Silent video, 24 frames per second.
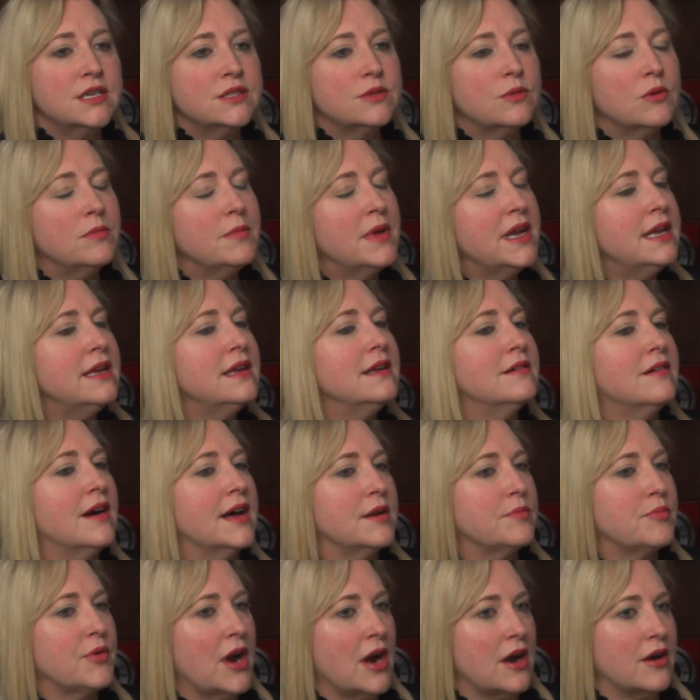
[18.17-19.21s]
So we're making a
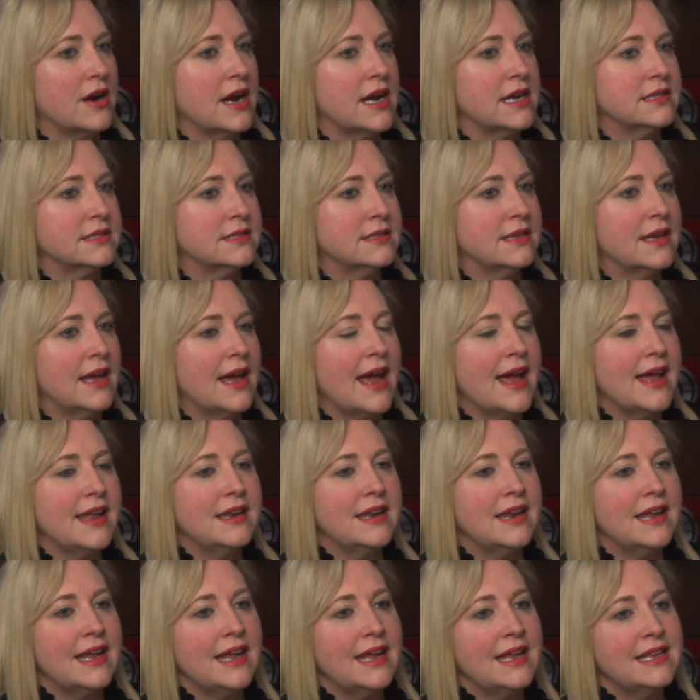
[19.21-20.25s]
lot of progress,
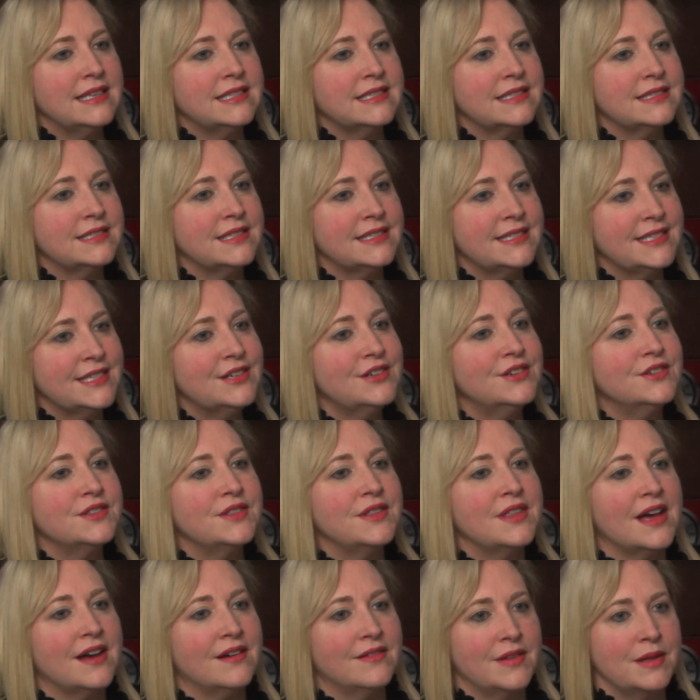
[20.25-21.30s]
and it's
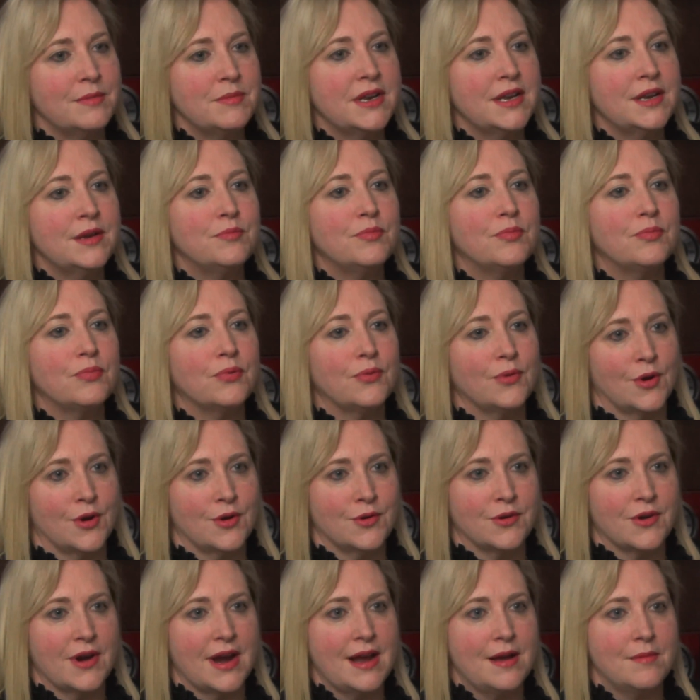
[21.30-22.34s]
still a limited
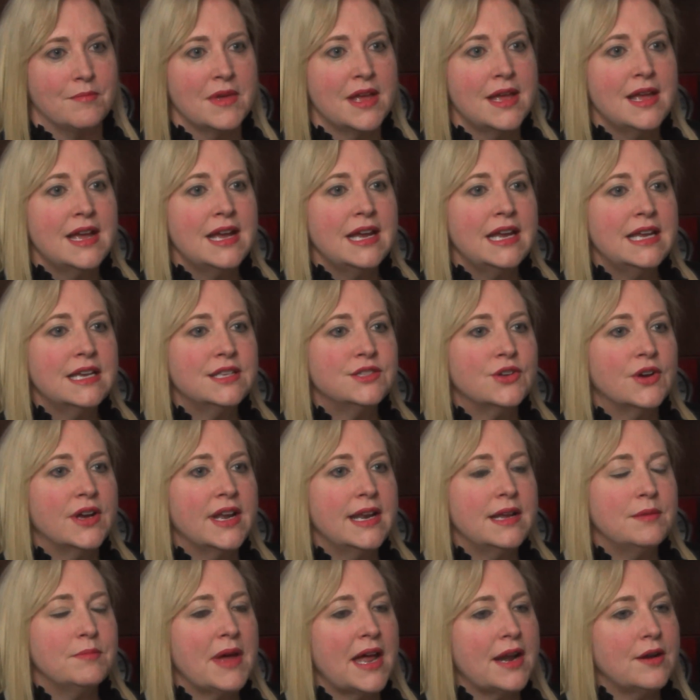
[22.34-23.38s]
program. Kids are
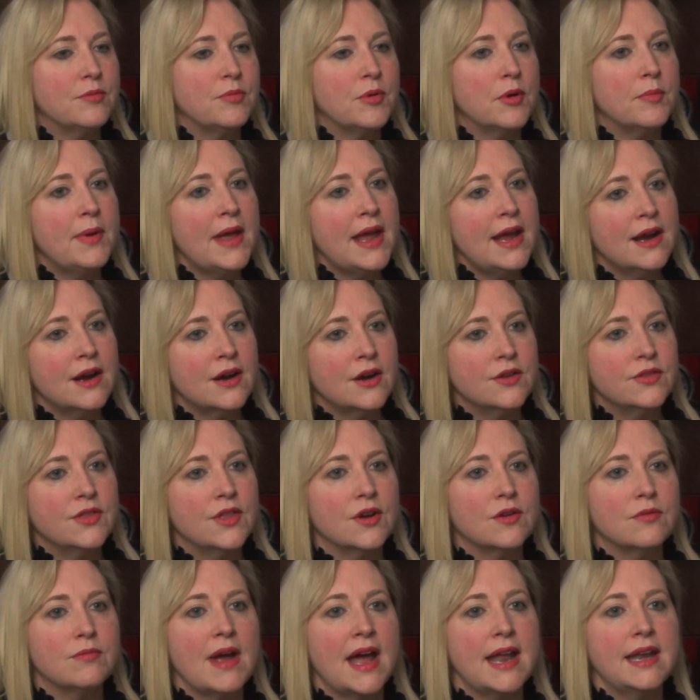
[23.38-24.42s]
getting better prepared,
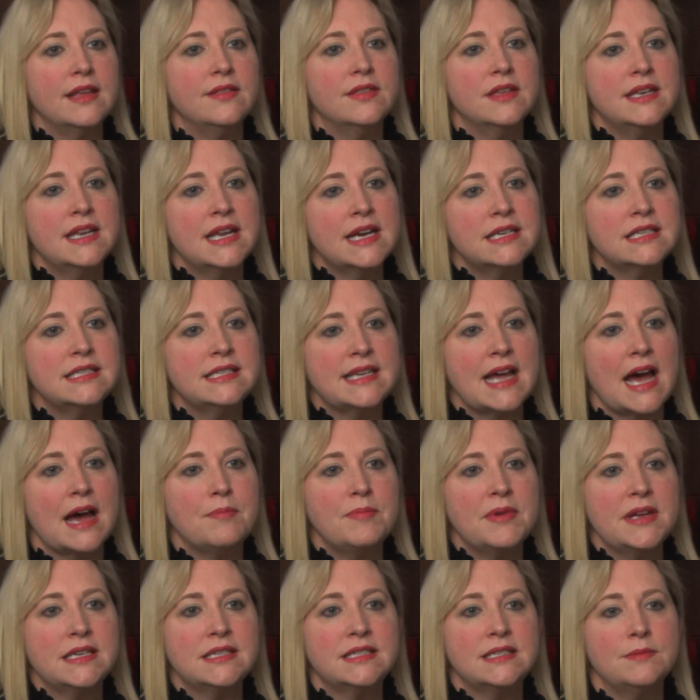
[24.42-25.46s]
they're ready. The next
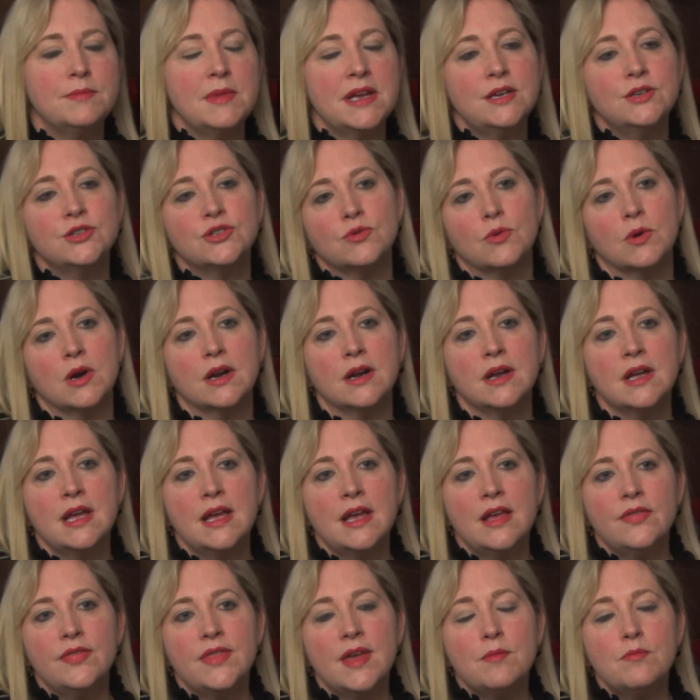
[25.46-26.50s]
step is to make sure
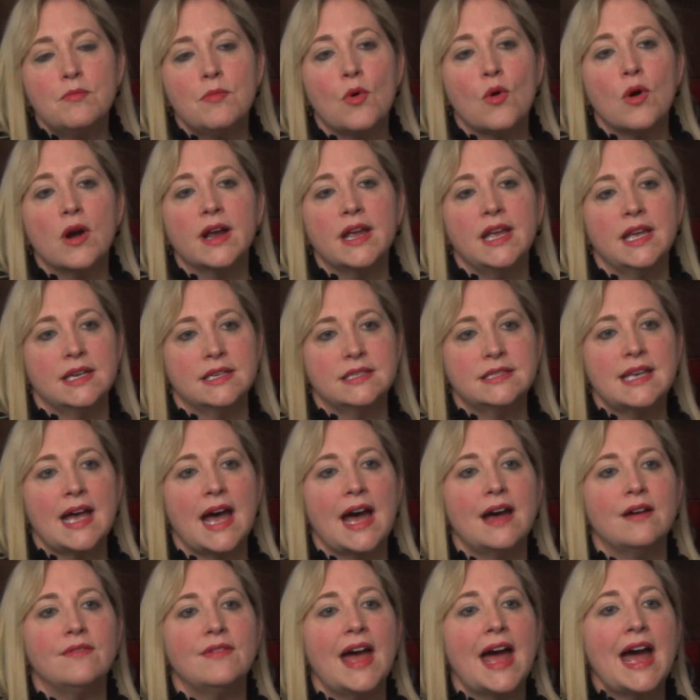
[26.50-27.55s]
that more kids
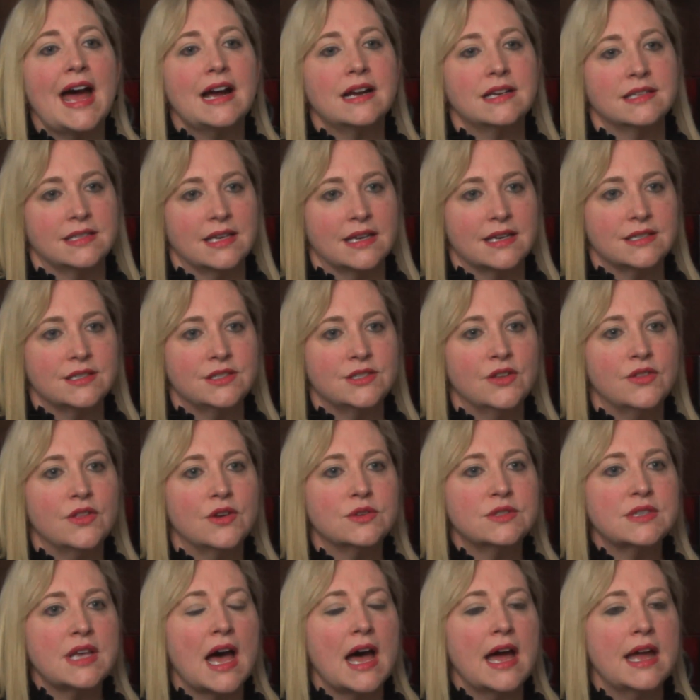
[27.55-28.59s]
have access to
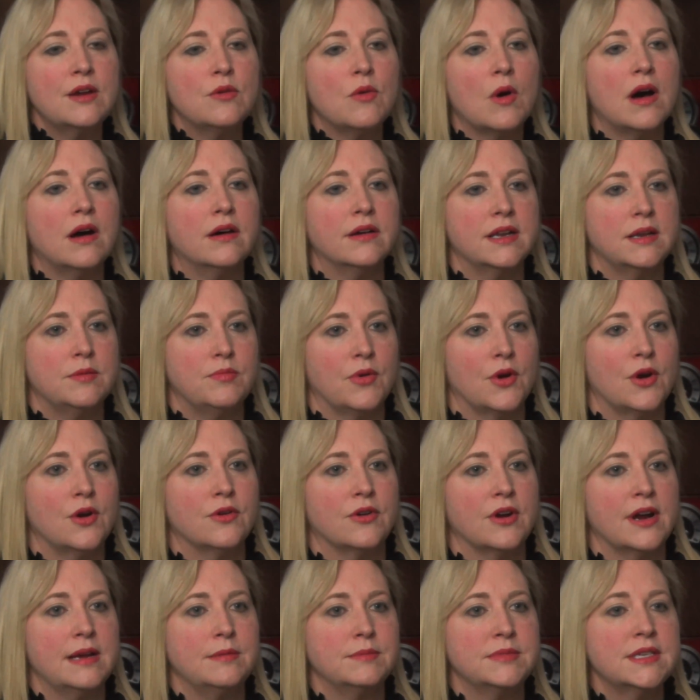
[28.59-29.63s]
those high-quality
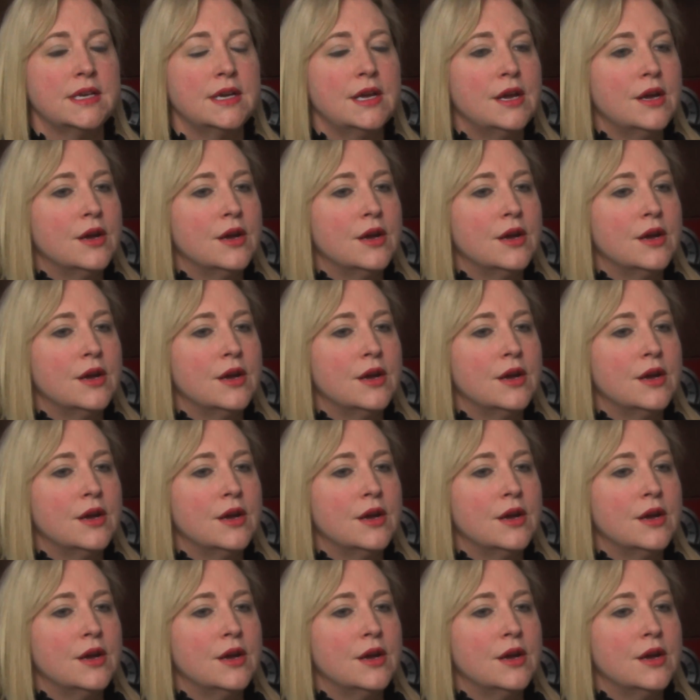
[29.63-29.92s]
programs.